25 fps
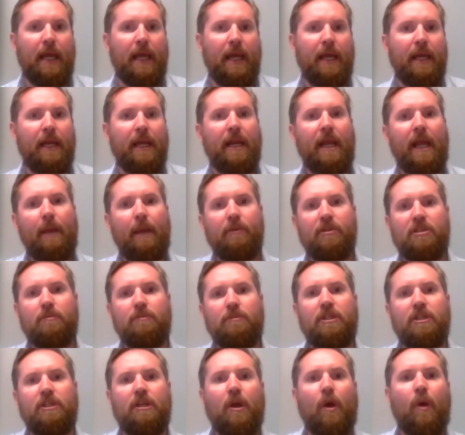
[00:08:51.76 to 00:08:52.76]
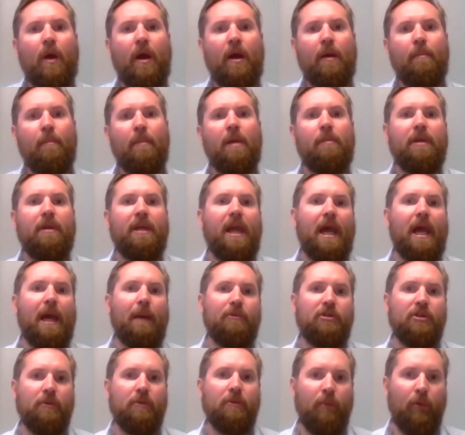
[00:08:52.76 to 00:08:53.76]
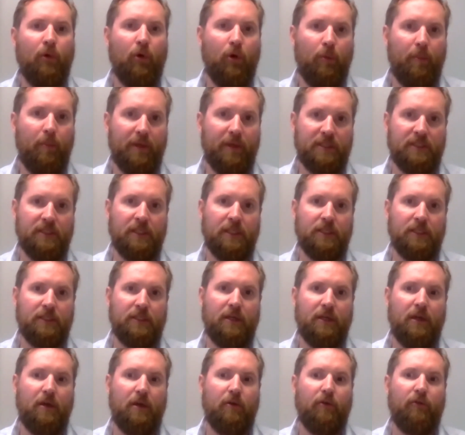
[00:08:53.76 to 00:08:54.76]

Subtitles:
It enables them to go out and maybe capture more business